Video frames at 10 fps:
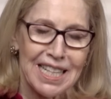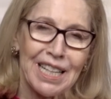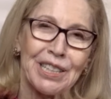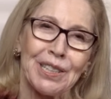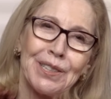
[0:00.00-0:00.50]

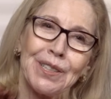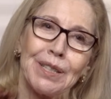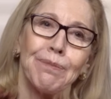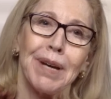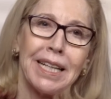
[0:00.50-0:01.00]
That
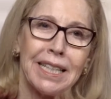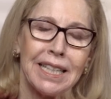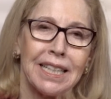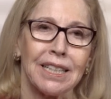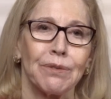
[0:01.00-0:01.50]
included
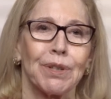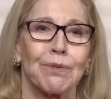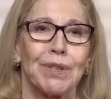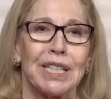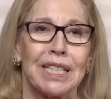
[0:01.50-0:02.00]
baking
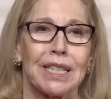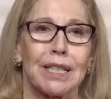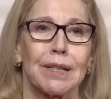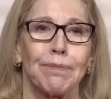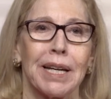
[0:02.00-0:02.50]
when we did
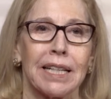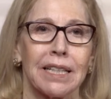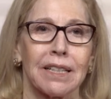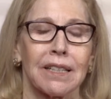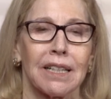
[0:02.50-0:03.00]
the
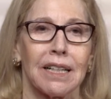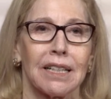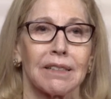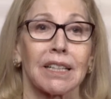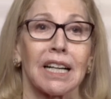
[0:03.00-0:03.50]
baking
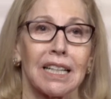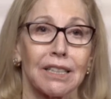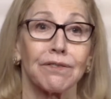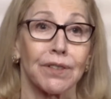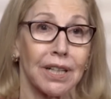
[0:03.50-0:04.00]

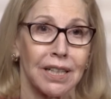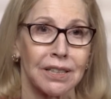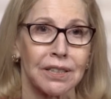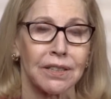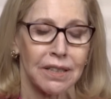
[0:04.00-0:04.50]
challah for
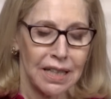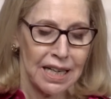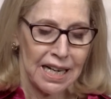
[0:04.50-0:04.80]
hunger,